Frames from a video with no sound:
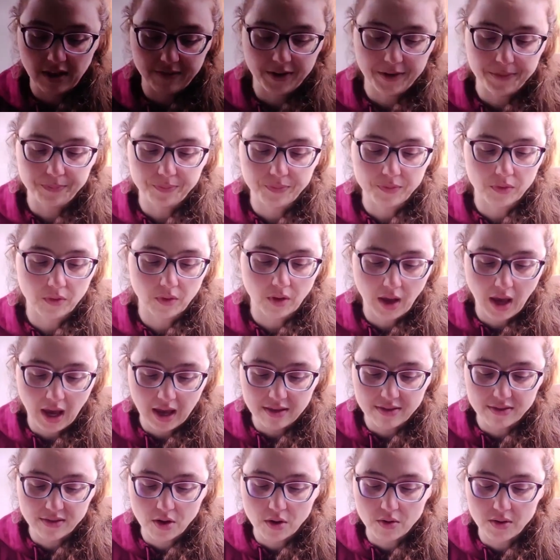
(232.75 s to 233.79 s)
Love it.
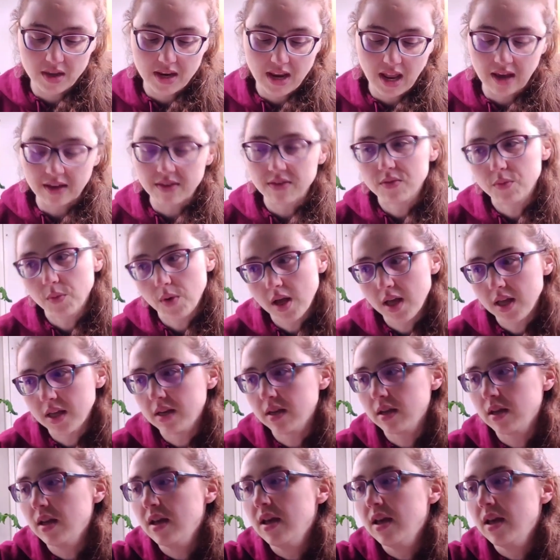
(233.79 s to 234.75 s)
Okay, so the next one,